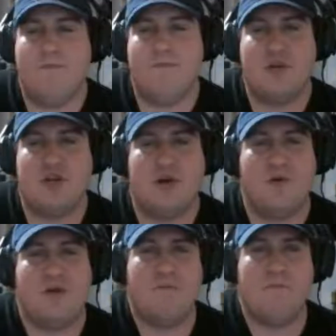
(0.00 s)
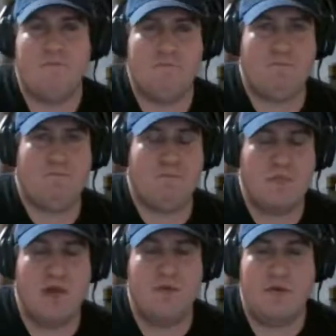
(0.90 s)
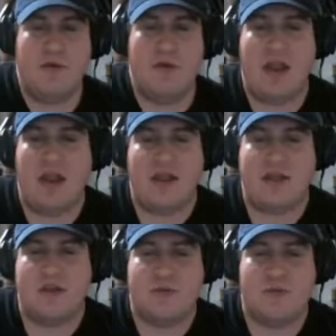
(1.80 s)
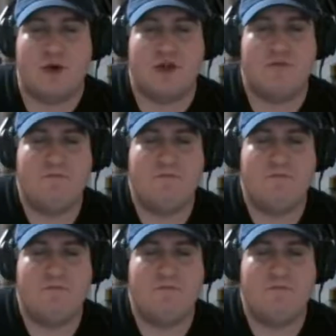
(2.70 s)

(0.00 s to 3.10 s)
showed it. I liked it. It was pretty good.